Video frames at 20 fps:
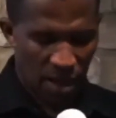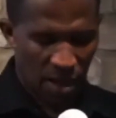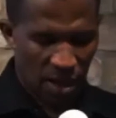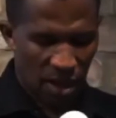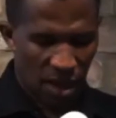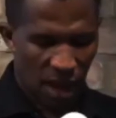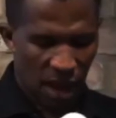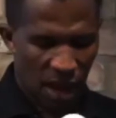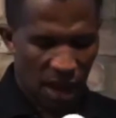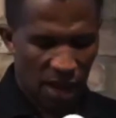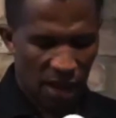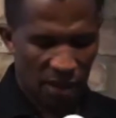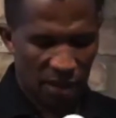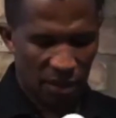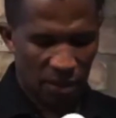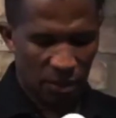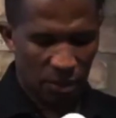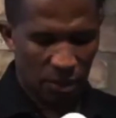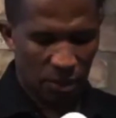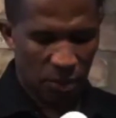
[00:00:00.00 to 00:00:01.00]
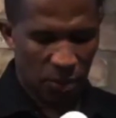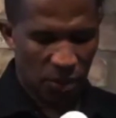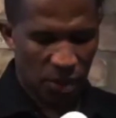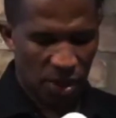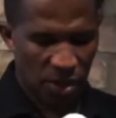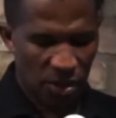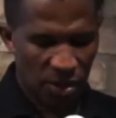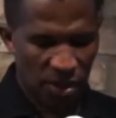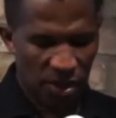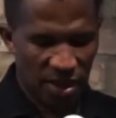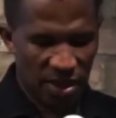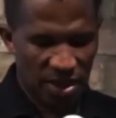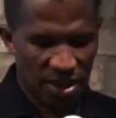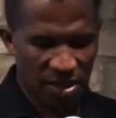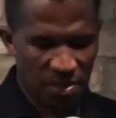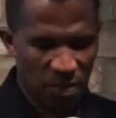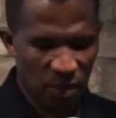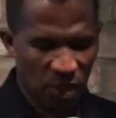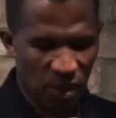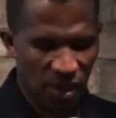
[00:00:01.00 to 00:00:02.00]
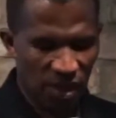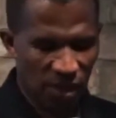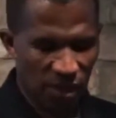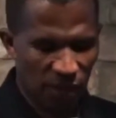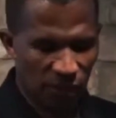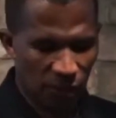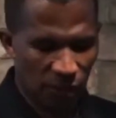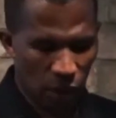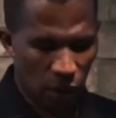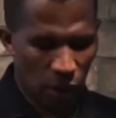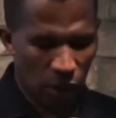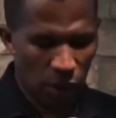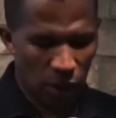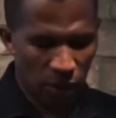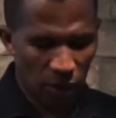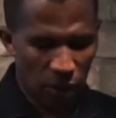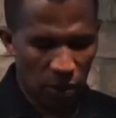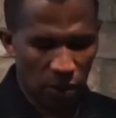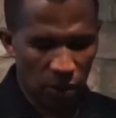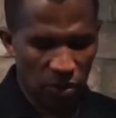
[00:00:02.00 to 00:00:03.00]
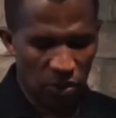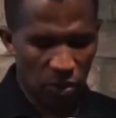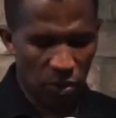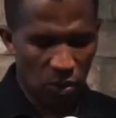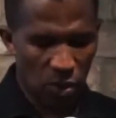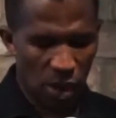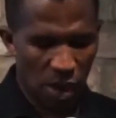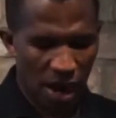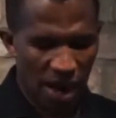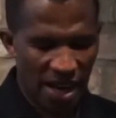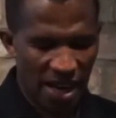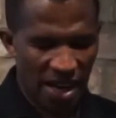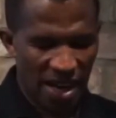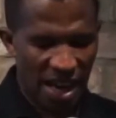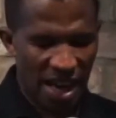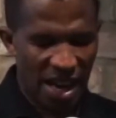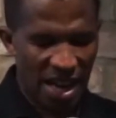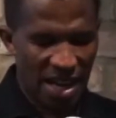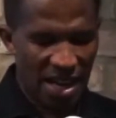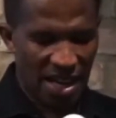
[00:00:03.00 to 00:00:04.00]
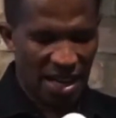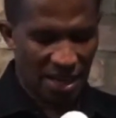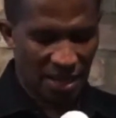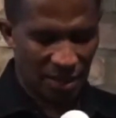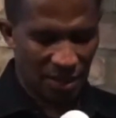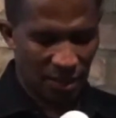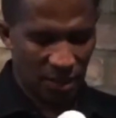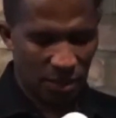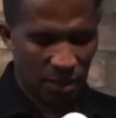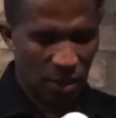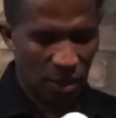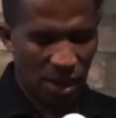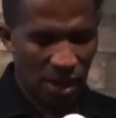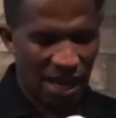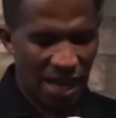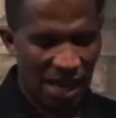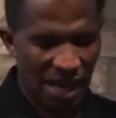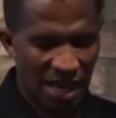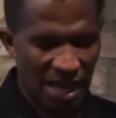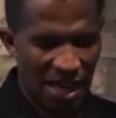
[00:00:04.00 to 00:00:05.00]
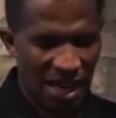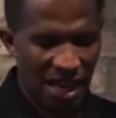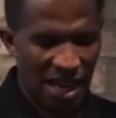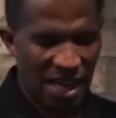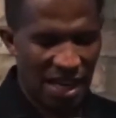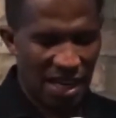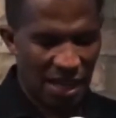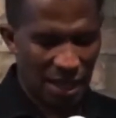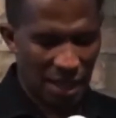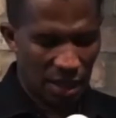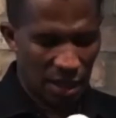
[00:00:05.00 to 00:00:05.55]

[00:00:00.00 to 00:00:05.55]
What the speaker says: God, we pray today this morning for all those who are in need, really in need.